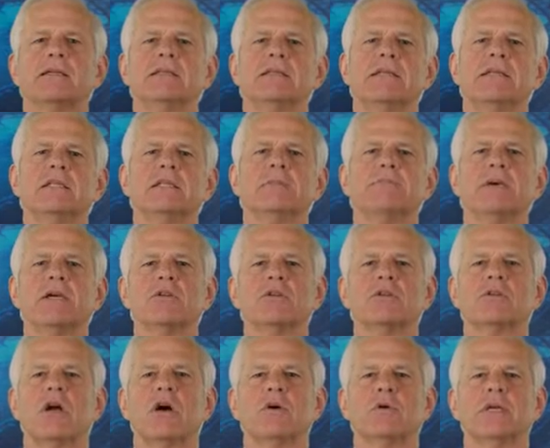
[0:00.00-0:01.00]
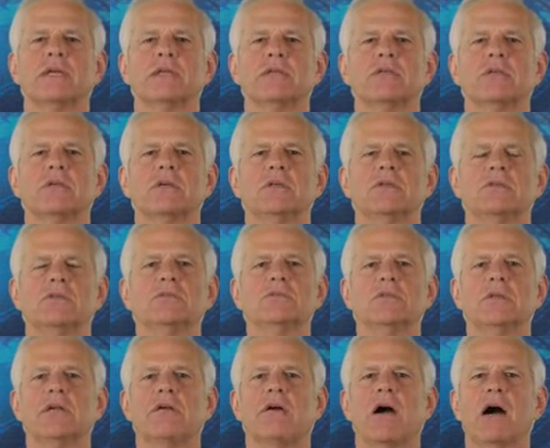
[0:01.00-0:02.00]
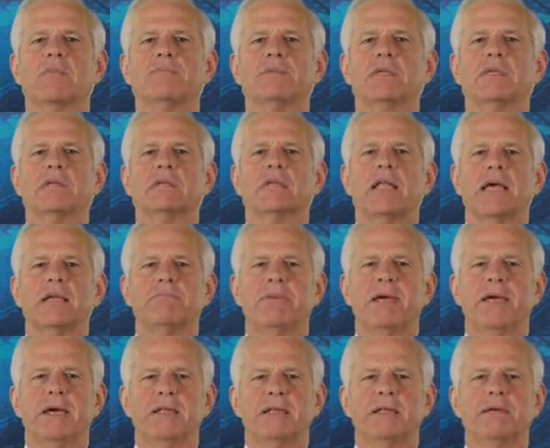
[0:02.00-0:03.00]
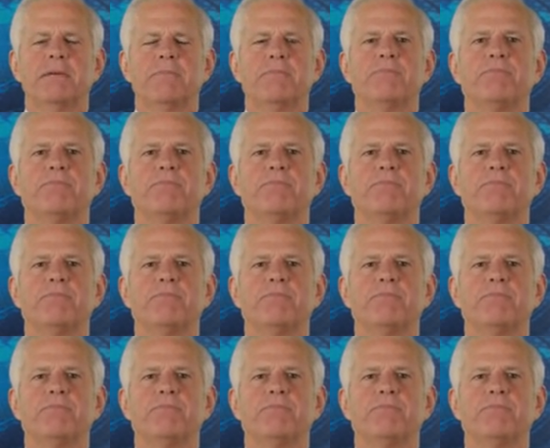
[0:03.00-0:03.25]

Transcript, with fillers: need special coatings due to their optical light path.